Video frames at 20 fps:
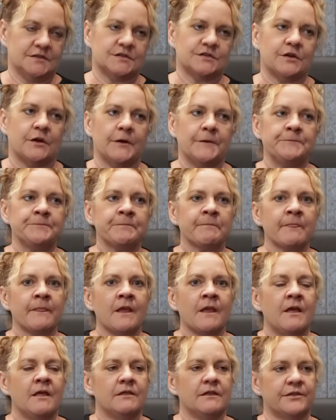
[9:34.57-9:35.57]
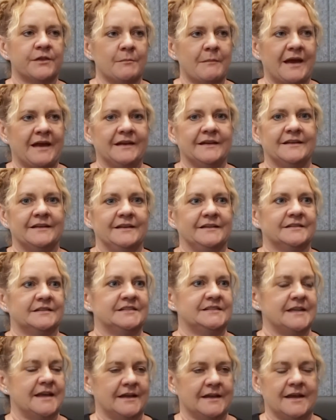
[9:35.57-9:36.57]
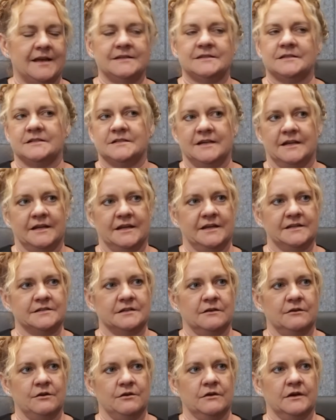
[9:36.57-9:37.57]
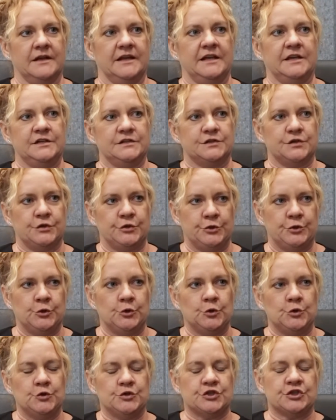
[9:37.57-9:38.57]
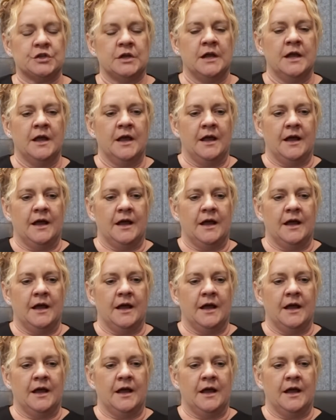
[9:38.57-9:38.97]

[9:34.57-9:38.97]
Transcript: So the thematic is decades and decades long. It is huge.